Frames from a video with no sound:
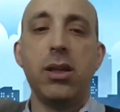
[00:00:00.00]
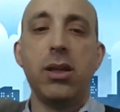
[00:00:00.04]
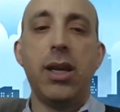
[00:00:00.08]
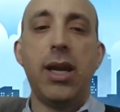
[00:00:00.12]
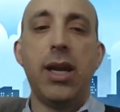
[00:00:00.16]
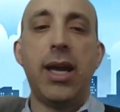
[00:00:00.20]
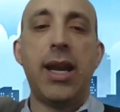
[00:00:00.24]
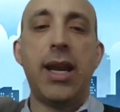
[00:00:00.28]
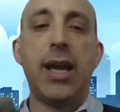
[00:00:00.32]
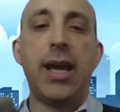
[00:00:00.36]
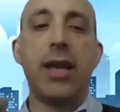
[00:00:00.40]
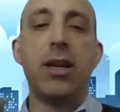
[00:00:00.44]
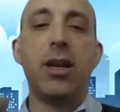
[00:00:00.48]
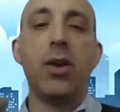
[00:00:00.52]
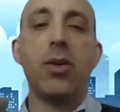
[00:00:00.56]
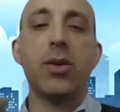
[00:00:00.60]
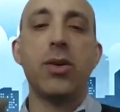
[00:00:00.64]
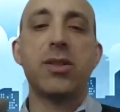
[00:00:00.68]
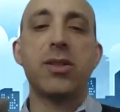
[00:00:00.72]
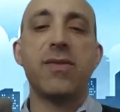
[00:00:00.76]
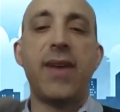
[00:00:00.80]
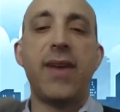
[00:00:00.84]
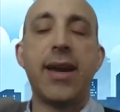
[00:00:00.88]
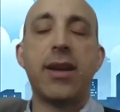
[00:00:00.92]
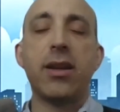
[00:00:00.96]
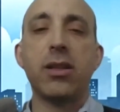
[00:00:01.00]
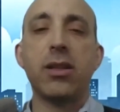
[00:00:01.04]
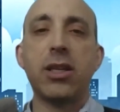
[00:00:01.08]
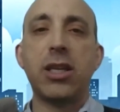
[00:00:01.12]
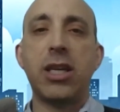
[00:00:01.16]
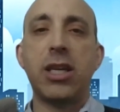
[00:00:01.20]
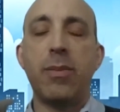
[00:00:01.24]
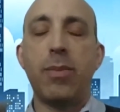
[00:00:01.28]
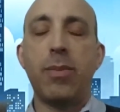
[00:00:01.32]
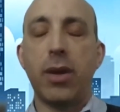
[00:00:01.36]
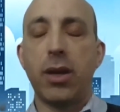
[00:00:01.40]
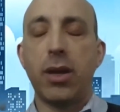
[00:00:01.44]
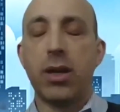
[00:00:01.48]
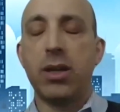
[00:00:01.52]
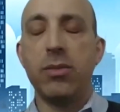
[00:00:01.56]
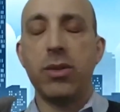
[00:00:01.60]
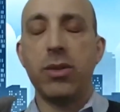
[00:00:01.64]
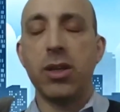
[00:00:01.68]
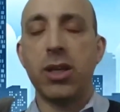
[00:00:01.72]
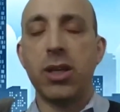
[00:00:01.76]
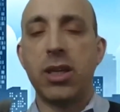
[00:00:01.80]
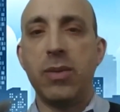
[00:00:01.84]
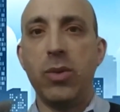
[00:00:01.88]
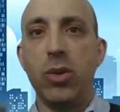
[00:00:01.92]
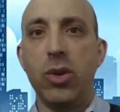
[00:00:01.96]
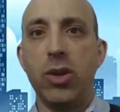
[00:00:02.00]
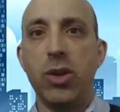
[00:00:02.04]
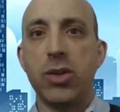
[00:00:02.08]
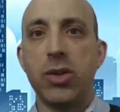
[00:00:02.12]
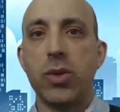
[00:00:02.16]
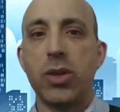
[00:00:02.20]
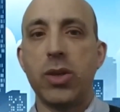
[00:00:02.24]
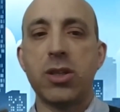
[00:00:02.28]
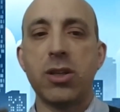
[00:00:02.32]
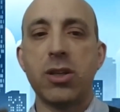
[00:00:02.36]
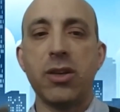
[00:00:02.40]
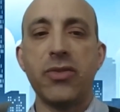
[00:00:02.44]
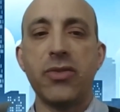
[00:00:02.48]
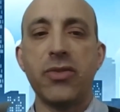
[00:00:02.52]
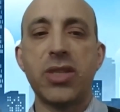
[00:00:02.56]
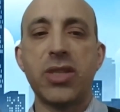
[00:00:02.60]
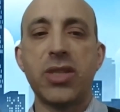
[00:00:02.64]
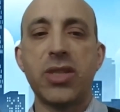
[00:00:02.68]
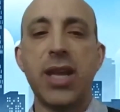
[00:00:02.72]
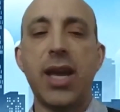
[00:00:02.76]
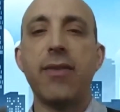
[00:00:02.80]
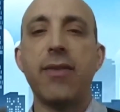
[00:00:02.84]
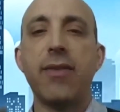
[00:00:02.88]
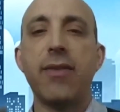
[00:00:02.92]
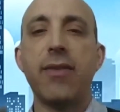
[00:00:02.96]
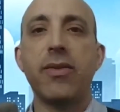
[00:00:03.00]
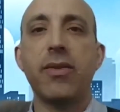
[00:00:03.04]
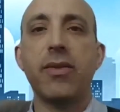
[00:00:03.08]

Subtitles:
And I know it's vital to keep the communities we serve safe.